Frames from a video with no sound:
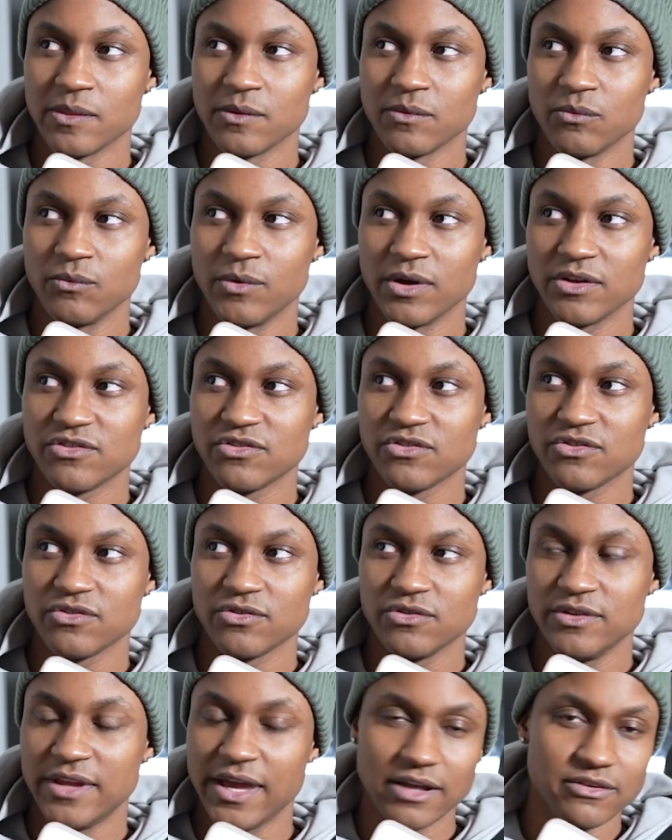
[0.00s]

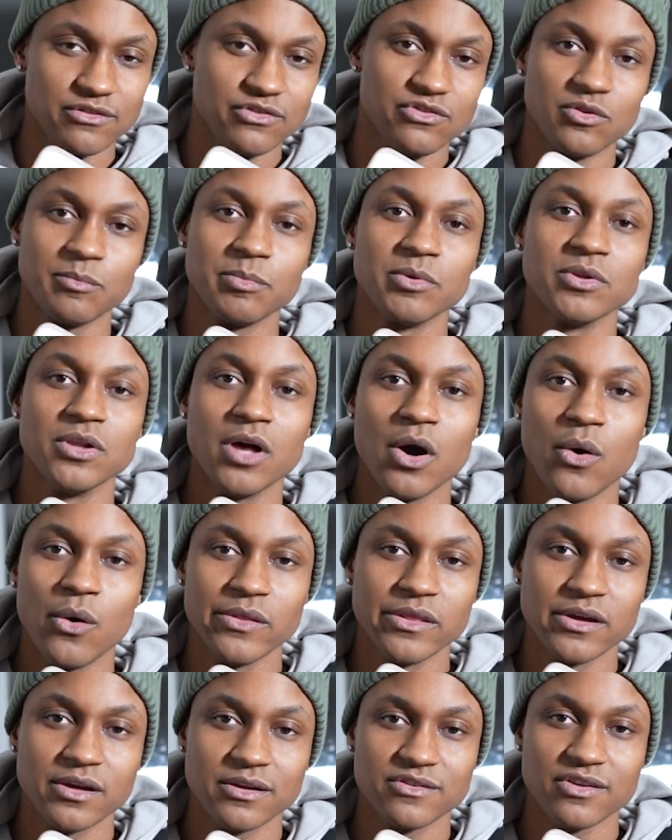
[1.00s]
which, yeah, just super low
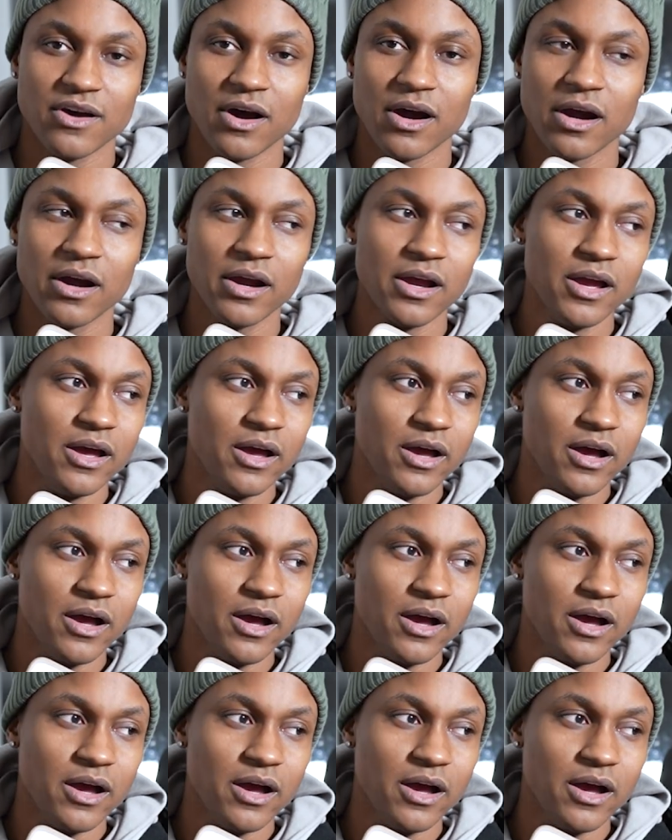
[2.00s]
on the guitar.